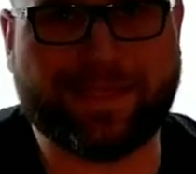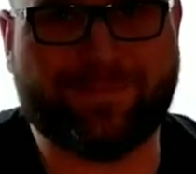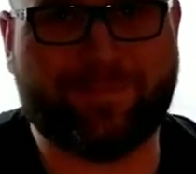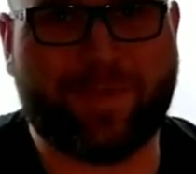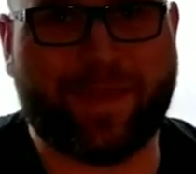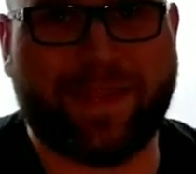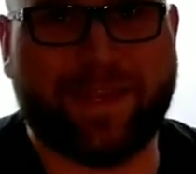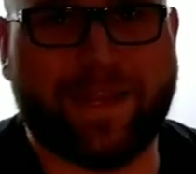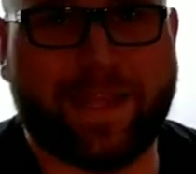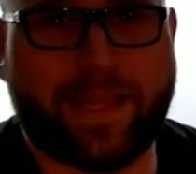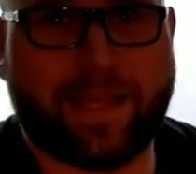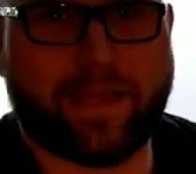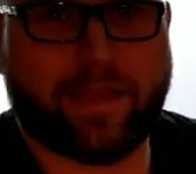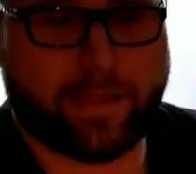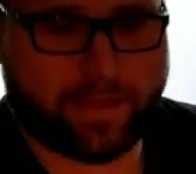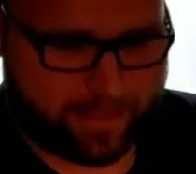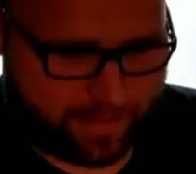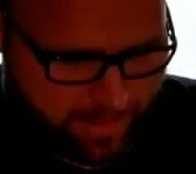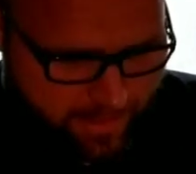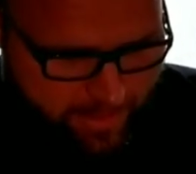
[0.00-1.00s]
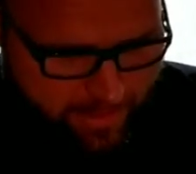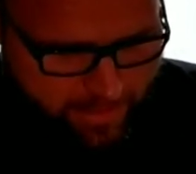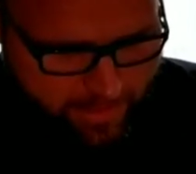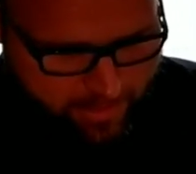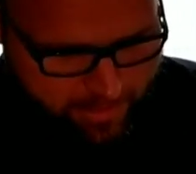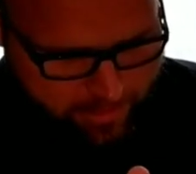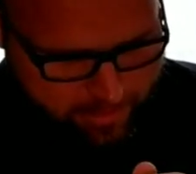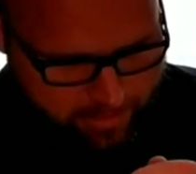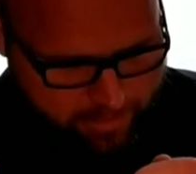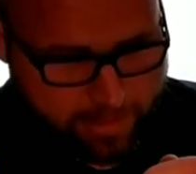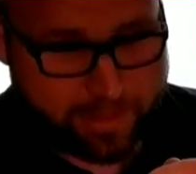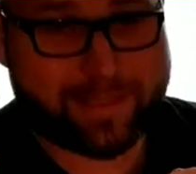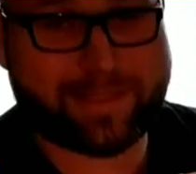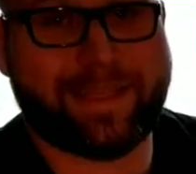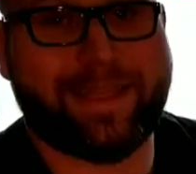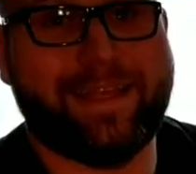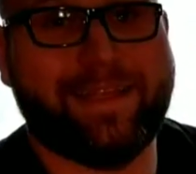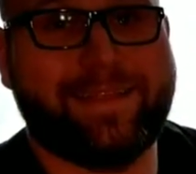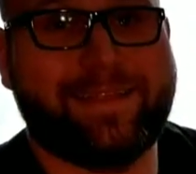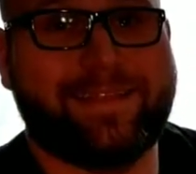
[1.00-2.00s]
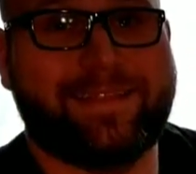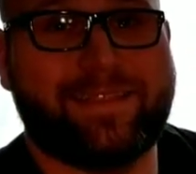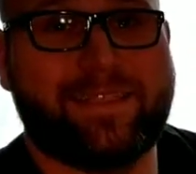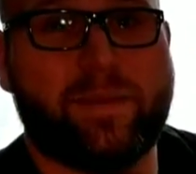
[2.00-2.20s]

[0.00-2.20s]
has been synced